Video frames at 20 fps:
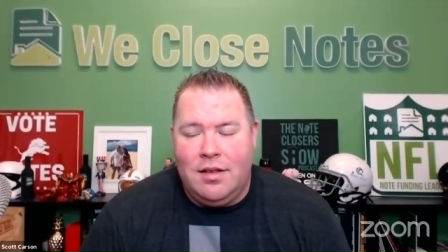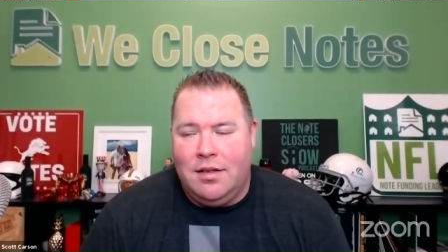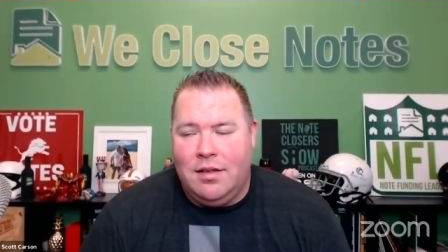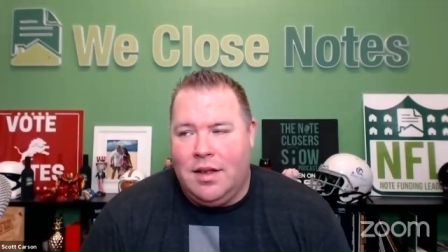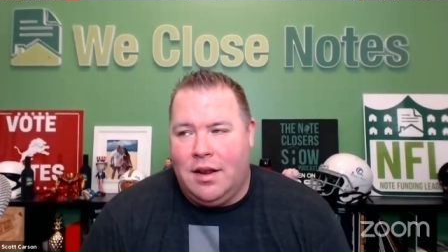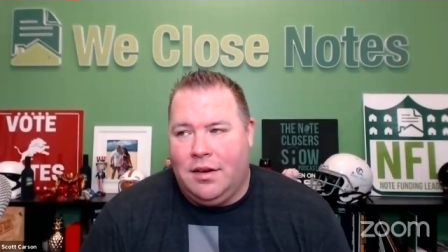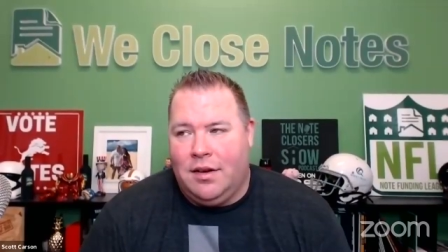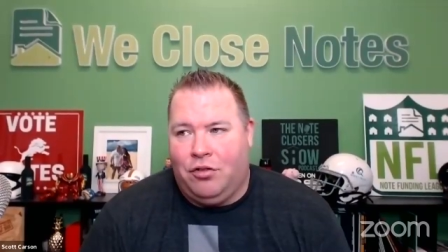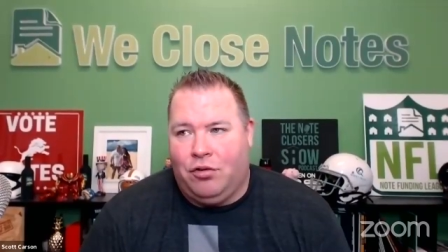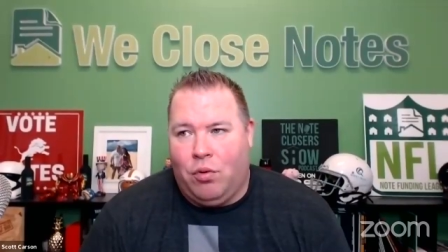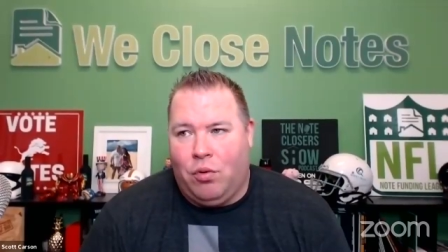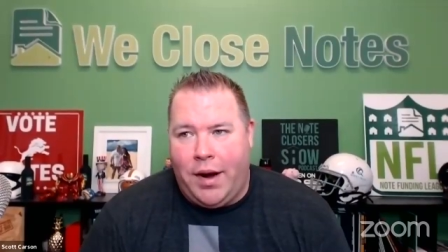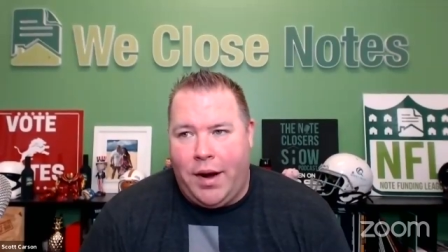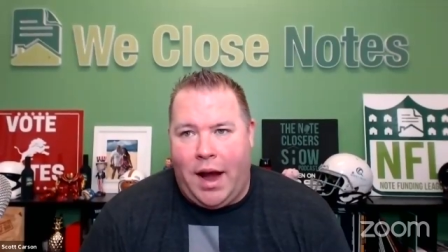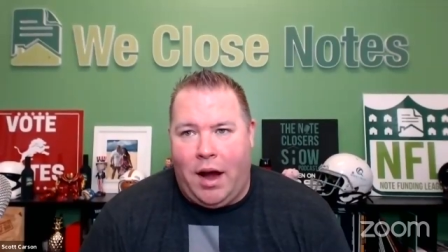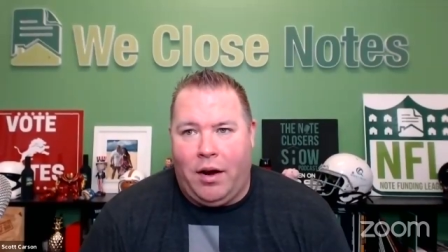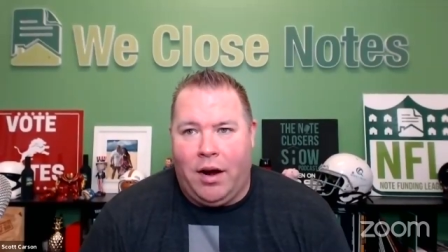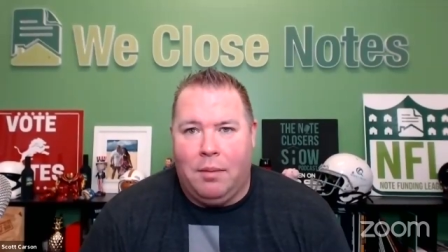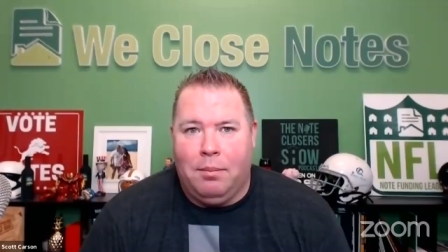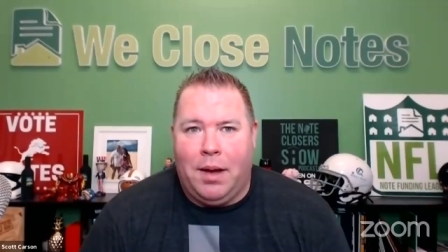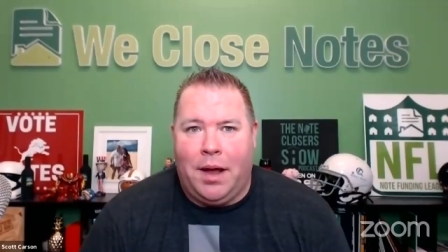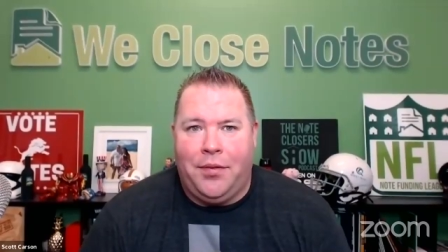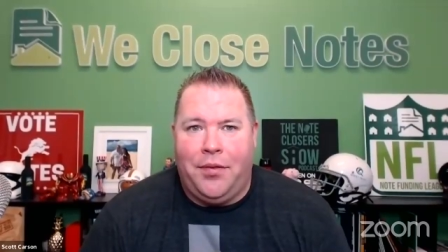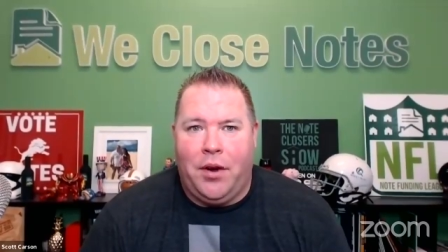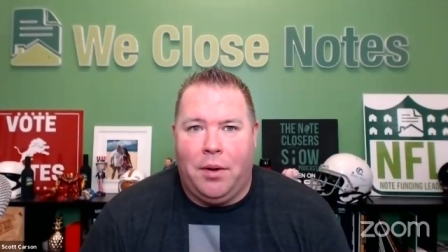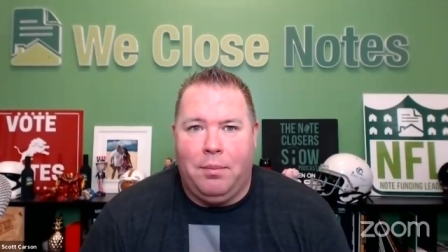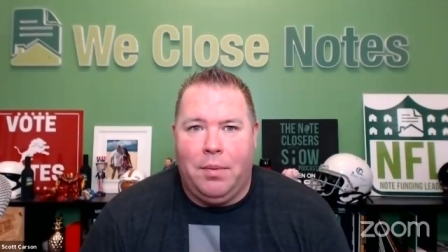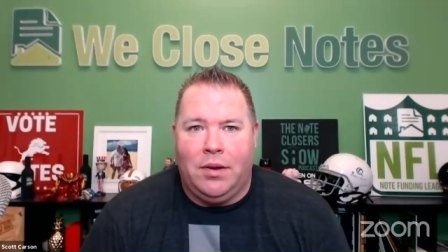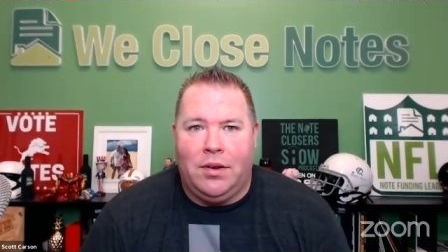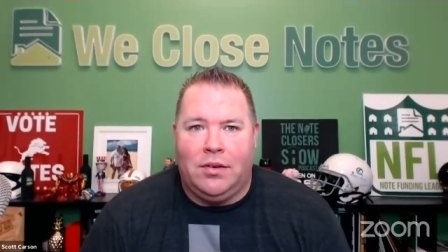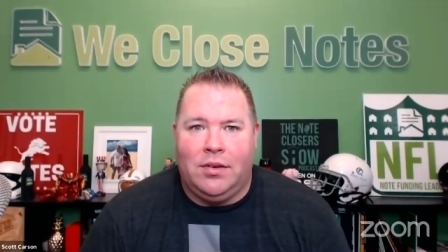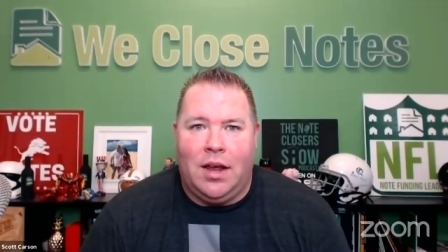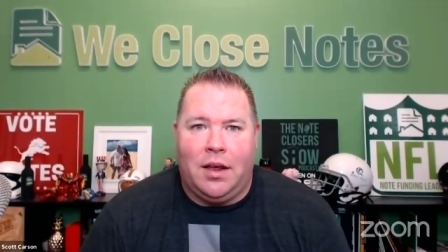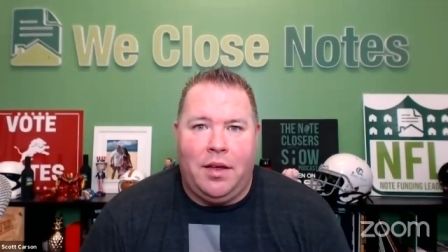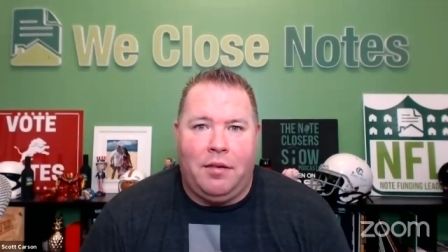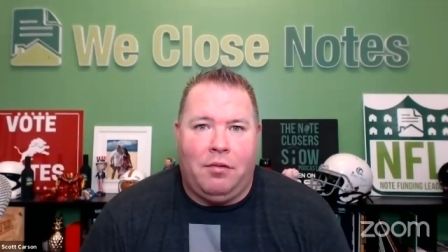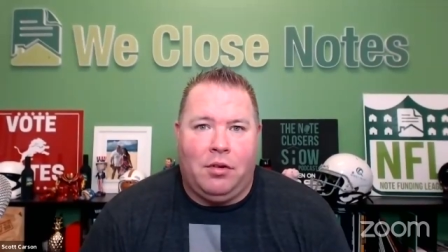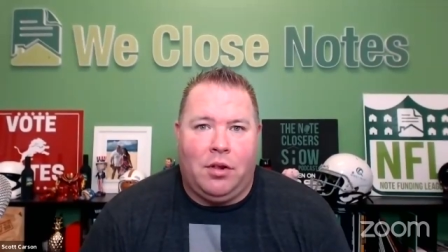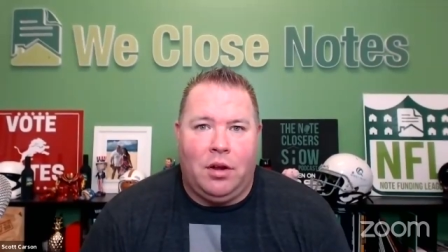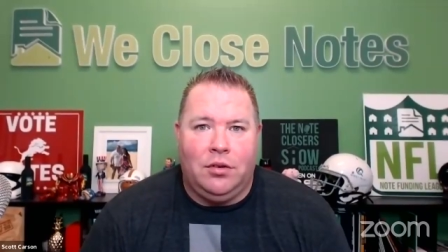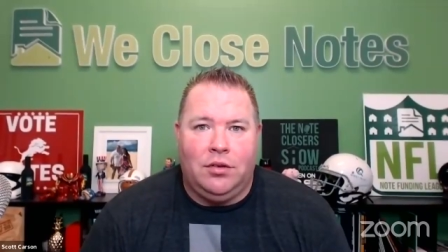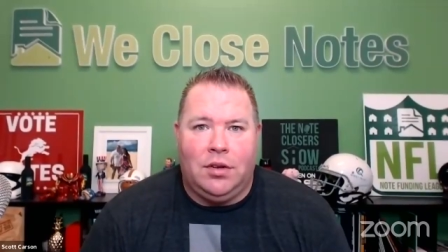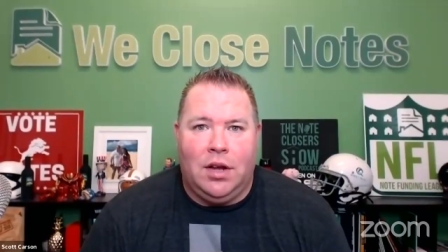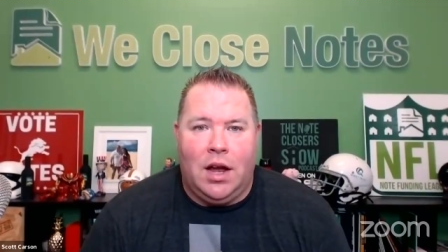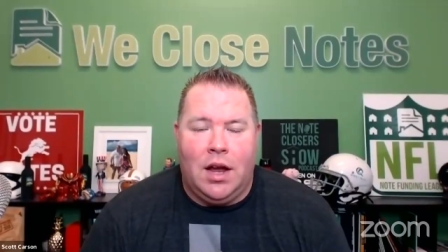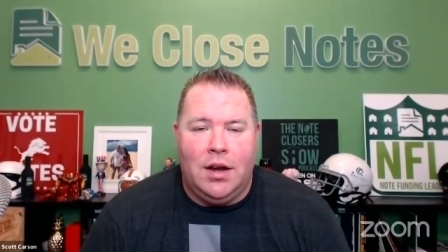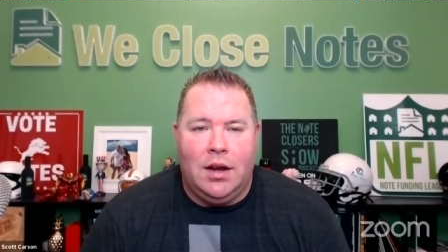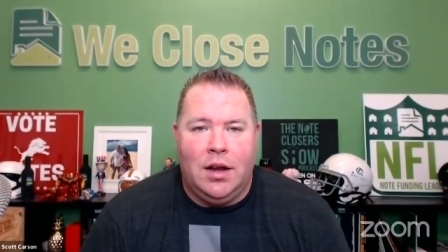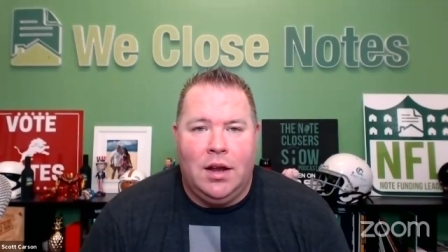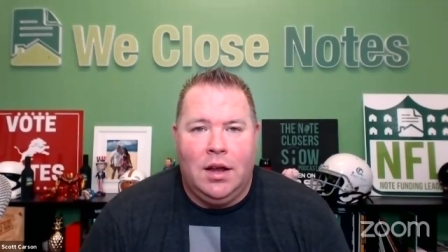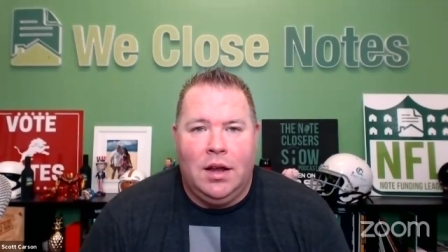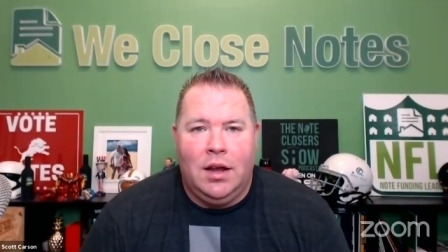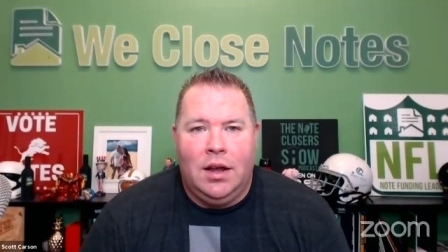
the Detroit area about their business, how they've closed on,